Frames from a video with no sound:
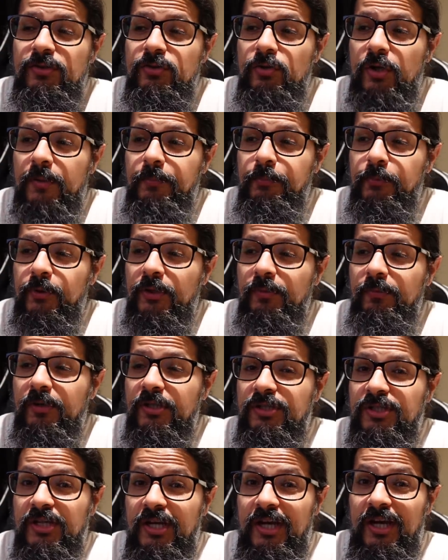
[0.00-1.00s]
so I pretty
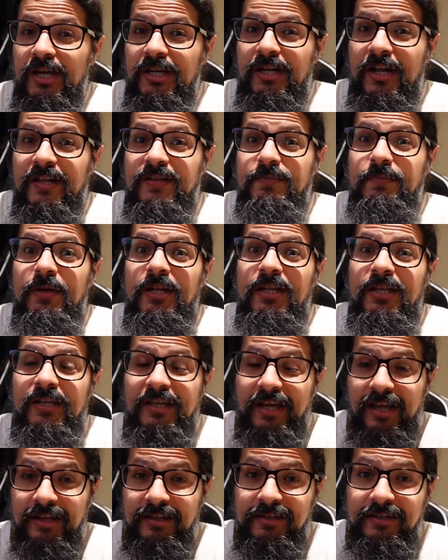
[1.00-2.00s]
much ate as many
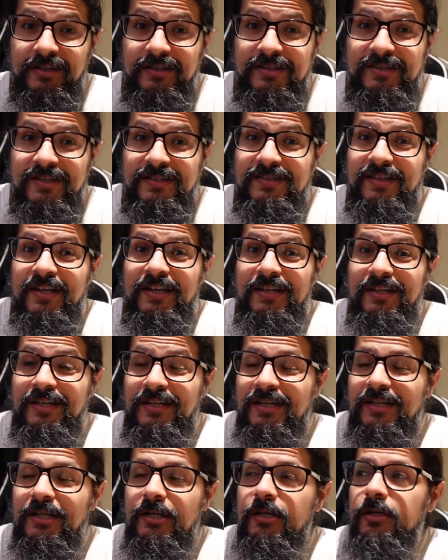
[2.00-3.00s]
calories as I
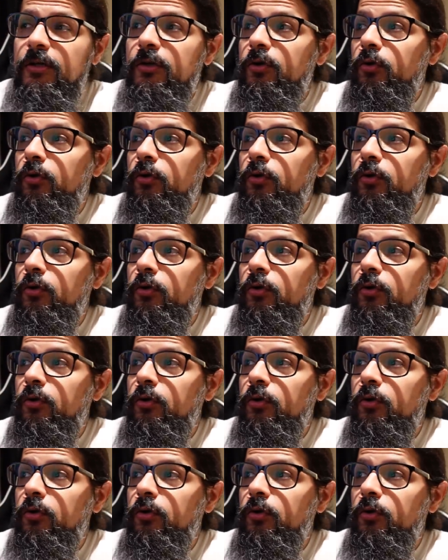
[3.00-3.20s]
needed.